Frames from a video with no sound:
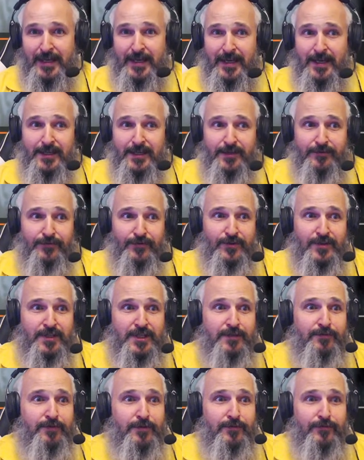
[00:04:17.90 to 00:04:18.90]
And if you
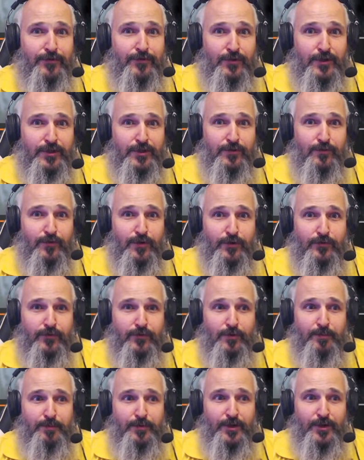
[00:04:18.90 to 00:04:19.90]
need with your inner
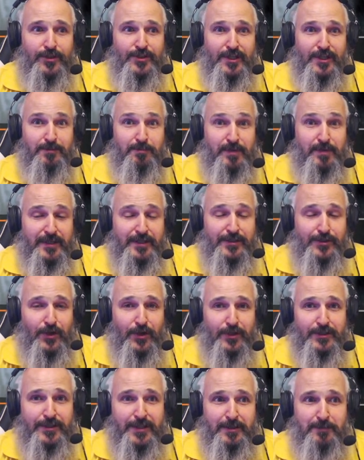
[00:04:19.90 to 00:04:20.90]
waterfall project, please
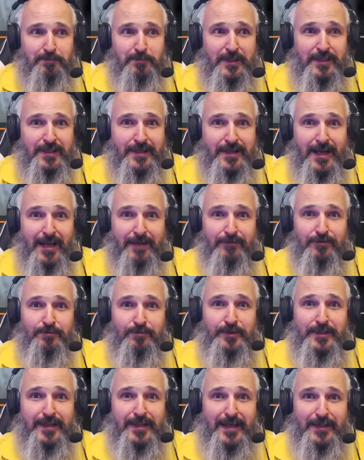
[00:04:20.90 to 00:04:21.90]
contact me. I
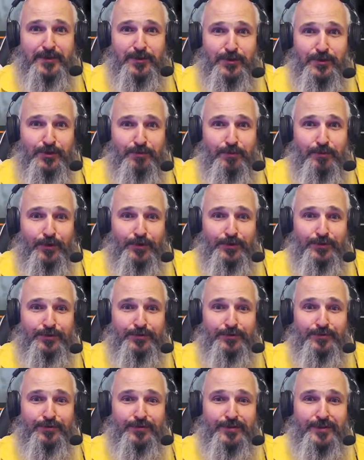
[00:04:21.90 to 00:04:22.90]
would be glad to support
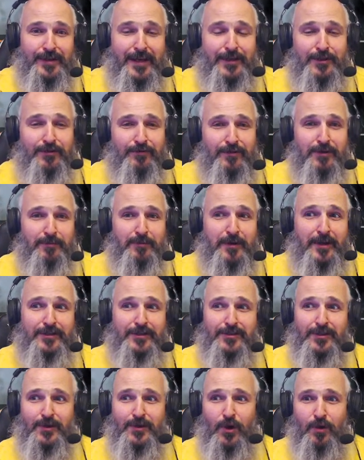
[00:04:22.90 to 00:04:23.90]
you. Thank you very
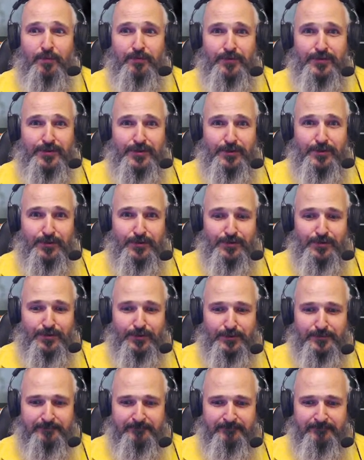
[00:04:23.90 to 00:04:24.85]
much and hope to see you soon.